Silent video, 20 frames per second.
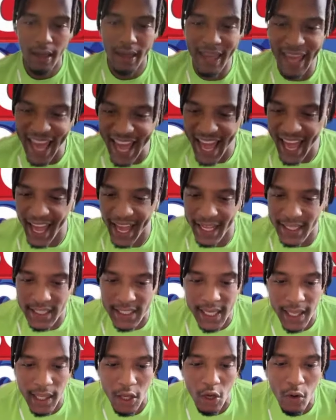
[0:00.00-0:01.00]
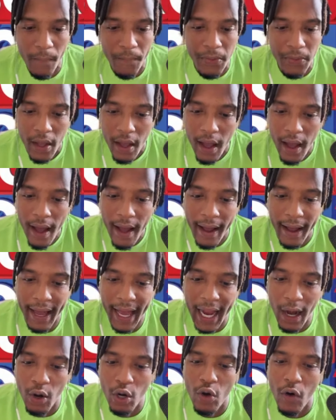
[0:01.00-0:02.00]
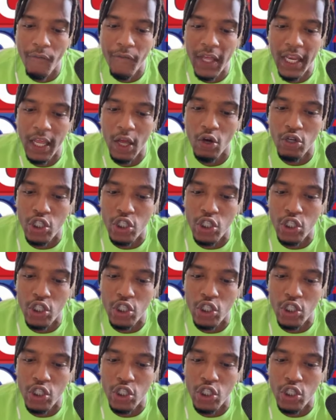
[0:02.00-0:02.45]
Continue. Aerial video